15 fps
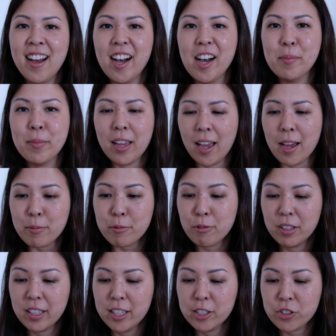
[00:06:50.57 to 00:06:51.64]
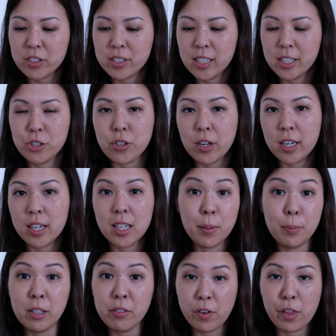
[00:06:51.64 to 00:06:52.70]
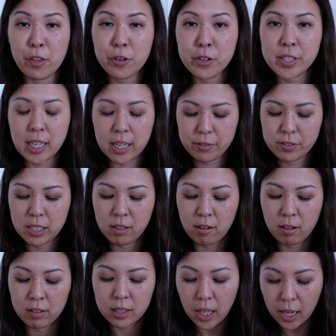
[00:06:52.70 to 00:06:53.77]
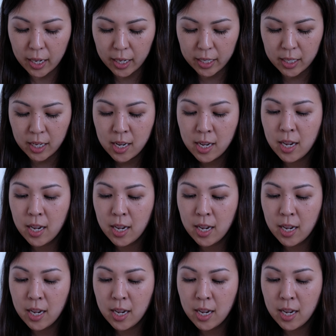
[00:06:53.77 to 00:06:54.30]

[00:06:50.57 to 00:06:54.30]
Um, I am really interested in trying a couple of others that I've seen online,